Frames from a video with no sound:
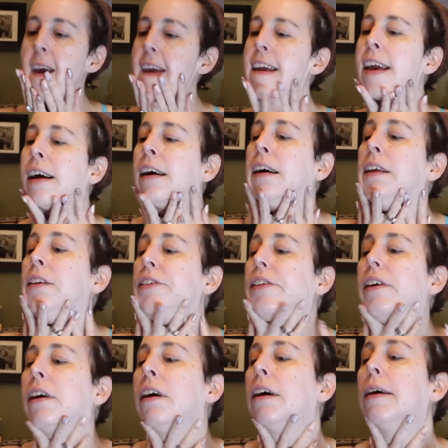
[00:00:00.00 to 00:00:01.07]
and
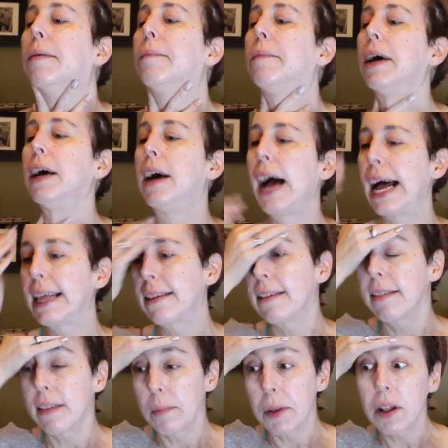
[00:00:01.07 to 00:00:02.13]
has a
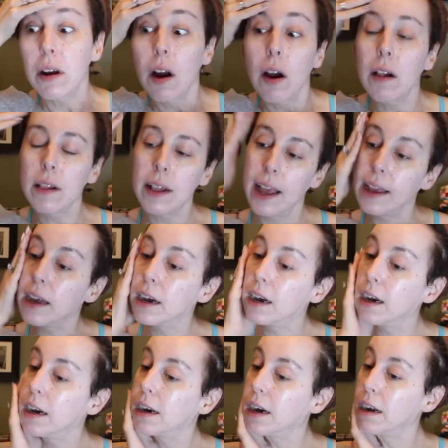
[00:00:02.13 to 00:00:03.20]
similar like
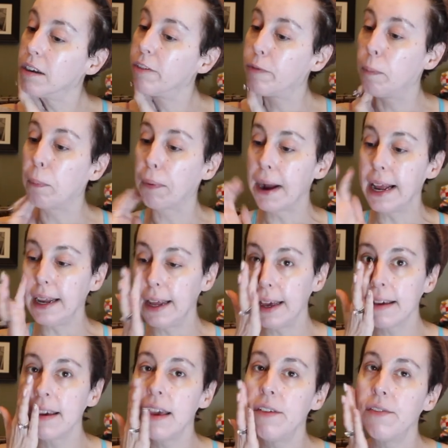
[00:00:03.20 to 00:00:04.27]
kind of
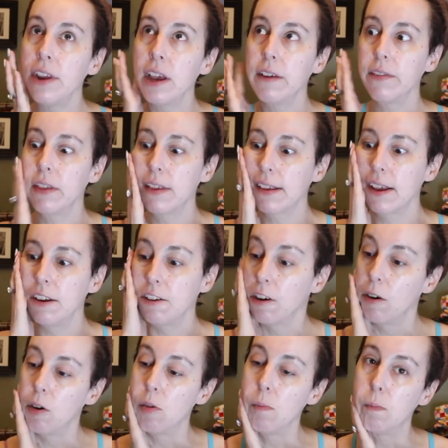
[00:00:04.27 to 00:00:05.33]
brightening evening of the skin
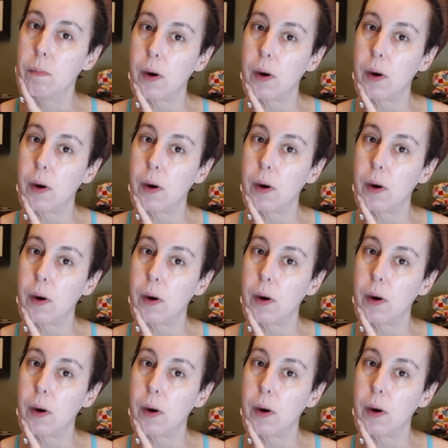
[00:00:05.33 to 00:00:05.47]
tone,